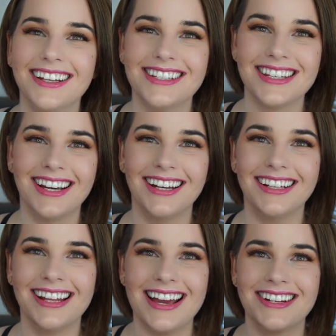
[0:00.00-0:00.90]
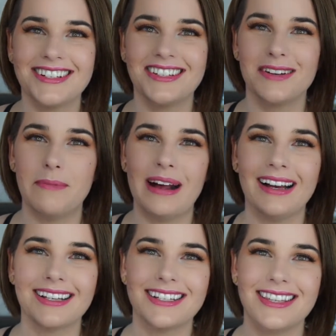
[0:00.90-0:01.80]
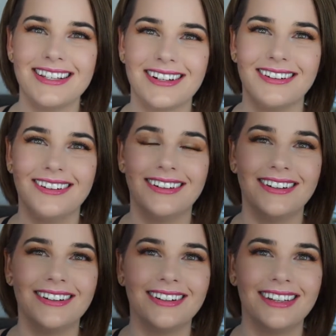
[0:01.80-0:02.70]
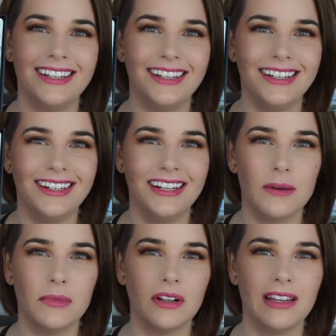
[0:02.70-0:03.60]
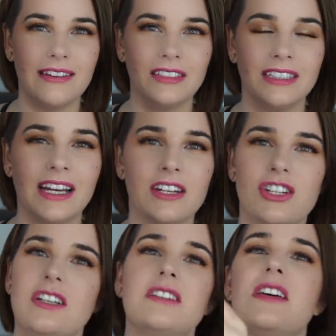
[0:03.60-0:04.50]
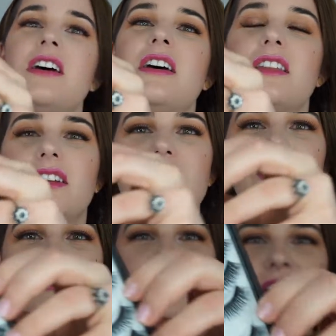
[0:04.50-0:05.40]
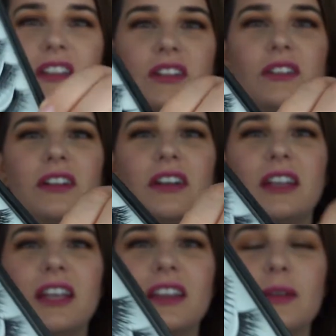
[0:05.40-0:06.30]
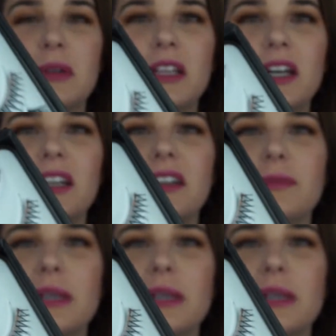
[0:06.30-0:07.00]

it's uh, Lashes in a Box. These are the number 11 lashes. They're actually really cute. I like them a lot